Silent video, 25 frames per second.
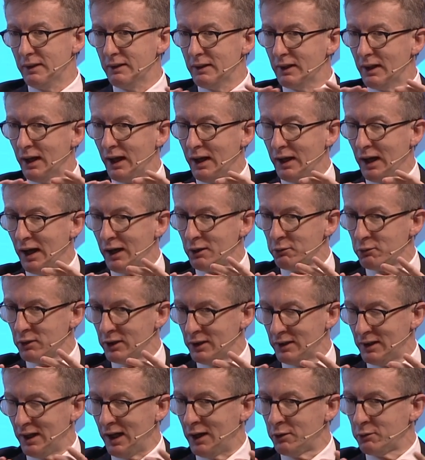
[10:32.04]
I
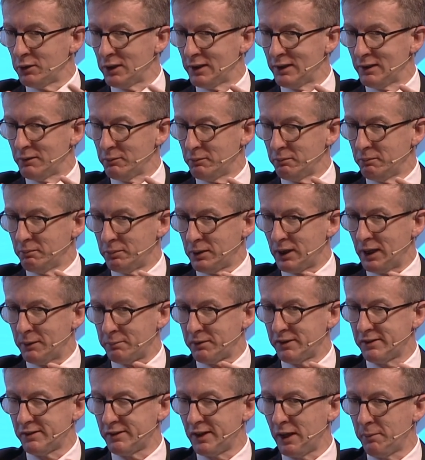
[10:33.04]
will perhaps
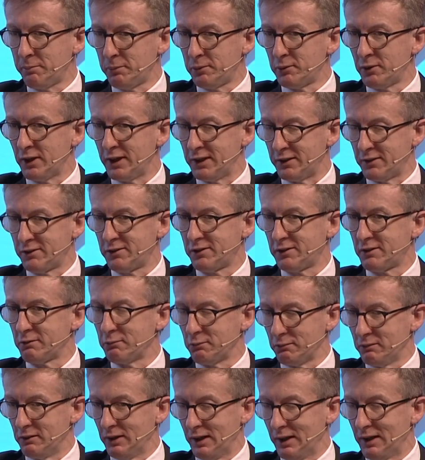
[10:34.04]
separate
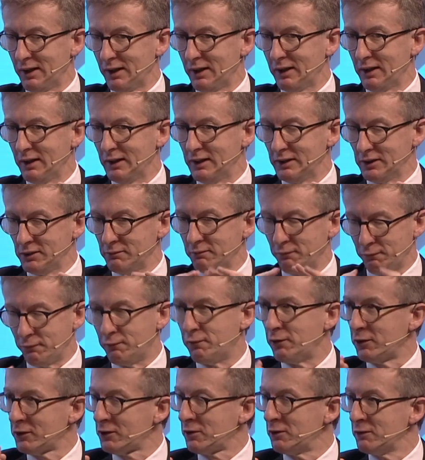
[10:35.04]

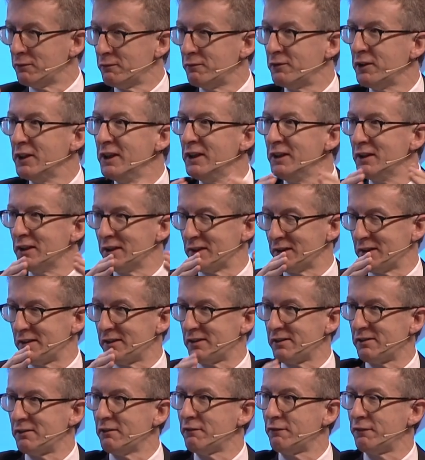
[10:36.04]
for
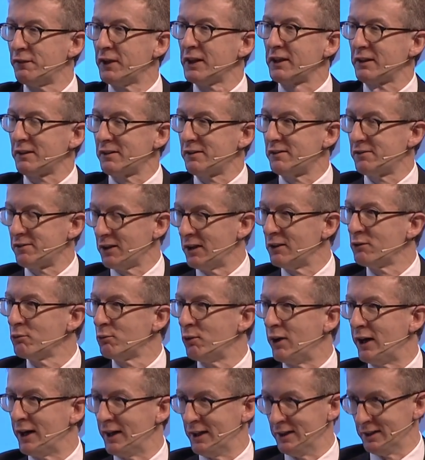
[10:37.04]
convenience fixed and
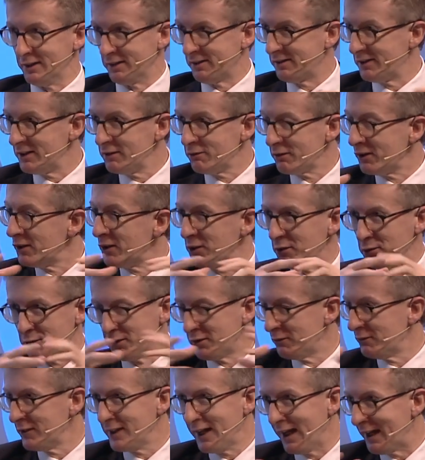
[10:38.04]
wireless, even though the
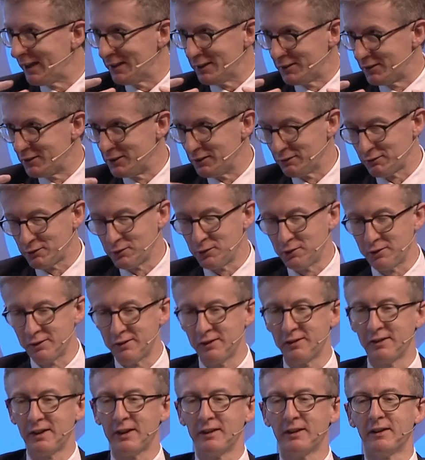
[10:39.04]
reality, of course, is
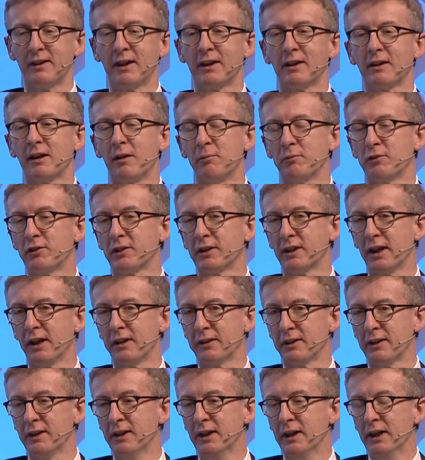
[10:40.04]
that they come
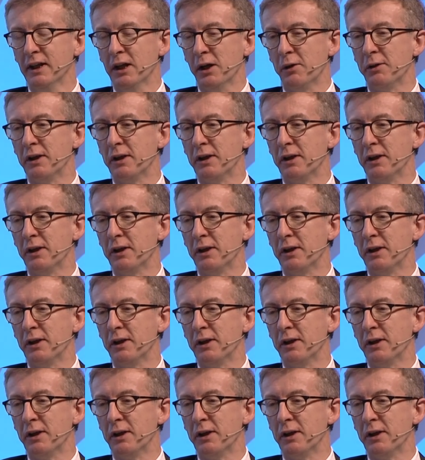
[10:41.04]
together. Sure.